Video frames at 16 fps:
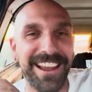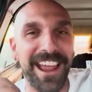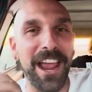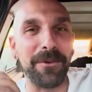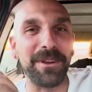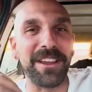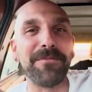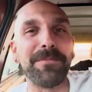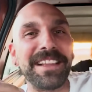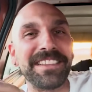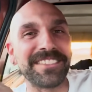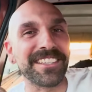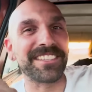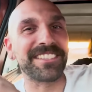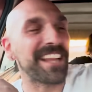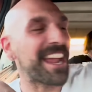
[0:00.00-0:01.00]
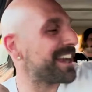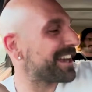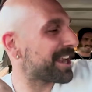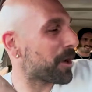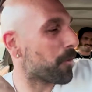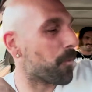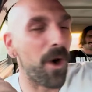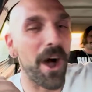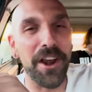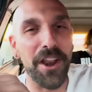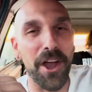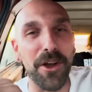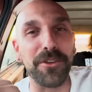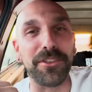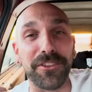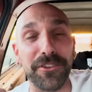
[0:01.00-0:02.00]
and we've been sustaining one
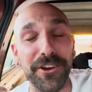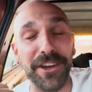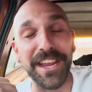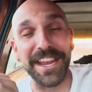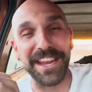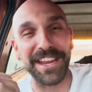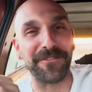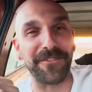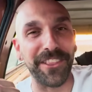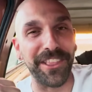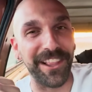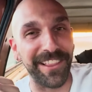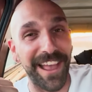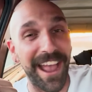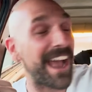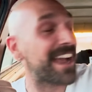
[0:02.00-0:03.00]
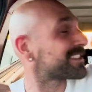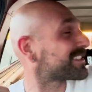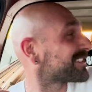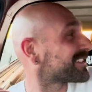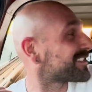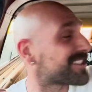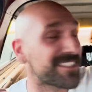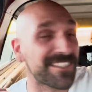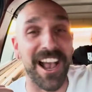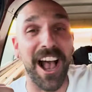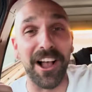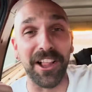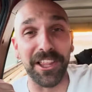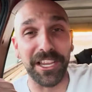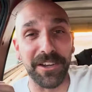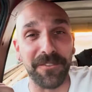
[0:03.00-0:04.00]
oh three for the last
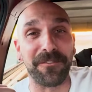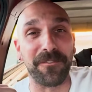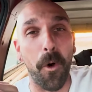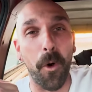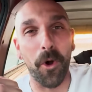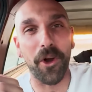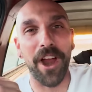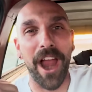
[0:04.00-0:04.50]
solid four